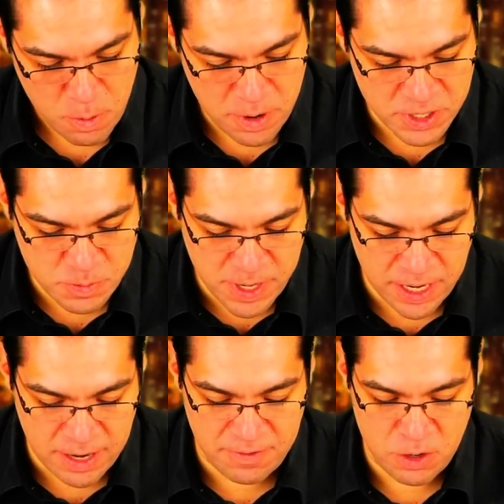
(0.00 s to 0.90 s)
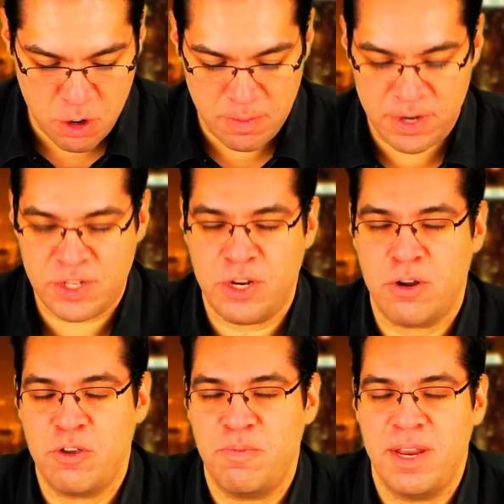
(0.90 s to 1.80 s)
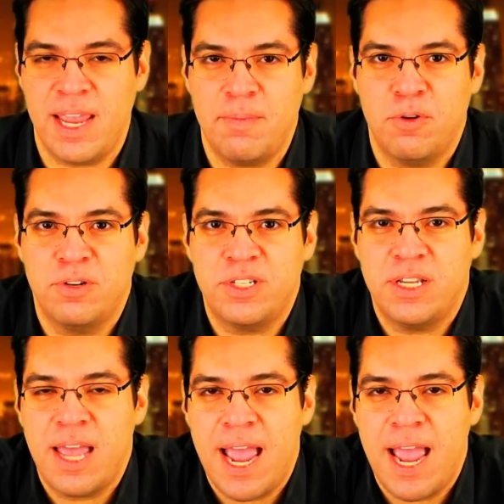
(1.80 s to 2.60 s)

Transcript: Well, speaking of enormous, you've been able to